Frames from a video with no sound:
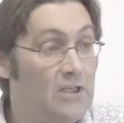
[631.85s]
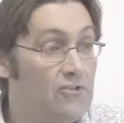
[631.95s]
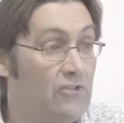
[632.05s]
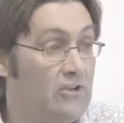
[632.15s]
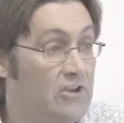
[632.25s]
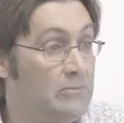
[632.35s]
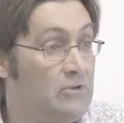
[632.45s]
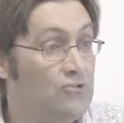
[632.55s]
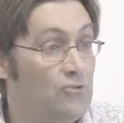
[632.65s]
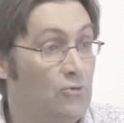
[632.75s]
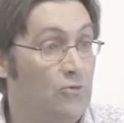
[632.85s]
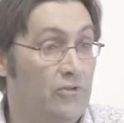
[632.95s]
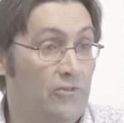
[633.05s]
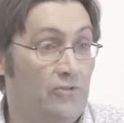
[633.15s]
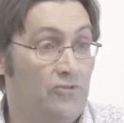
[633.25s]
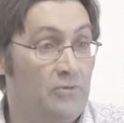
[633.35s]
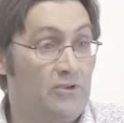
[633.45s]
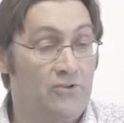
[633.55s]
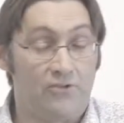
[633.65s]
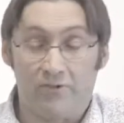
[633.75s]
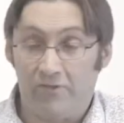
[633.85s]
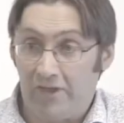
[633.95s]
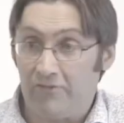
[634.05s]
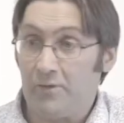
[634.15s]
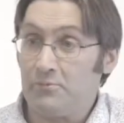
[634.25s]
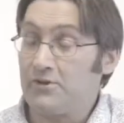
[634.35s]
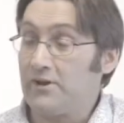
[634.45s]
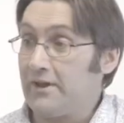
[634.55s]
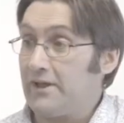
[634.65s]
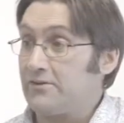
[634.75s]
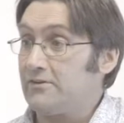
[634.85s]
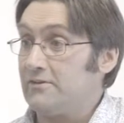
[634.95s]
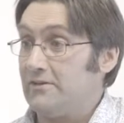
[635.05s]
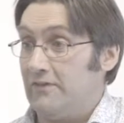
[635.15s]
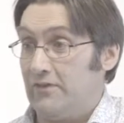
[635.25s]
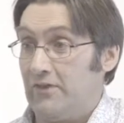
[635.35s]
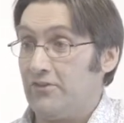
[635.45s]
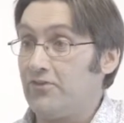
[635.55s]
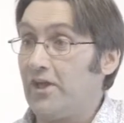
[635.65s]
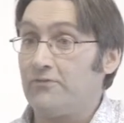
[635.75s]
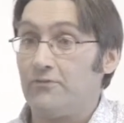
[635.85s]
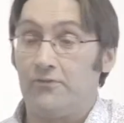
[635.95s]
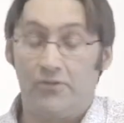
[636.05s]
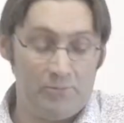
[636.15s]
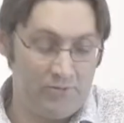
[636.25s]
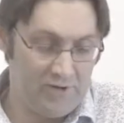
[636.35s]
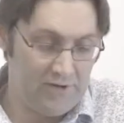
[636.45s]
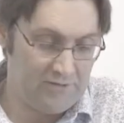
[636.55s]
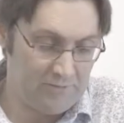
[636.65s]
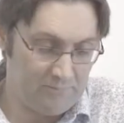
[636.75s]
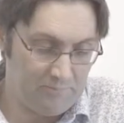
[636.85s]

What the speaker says: So they need to be sure that the species are there for them to collect and that they're safe for them to eat.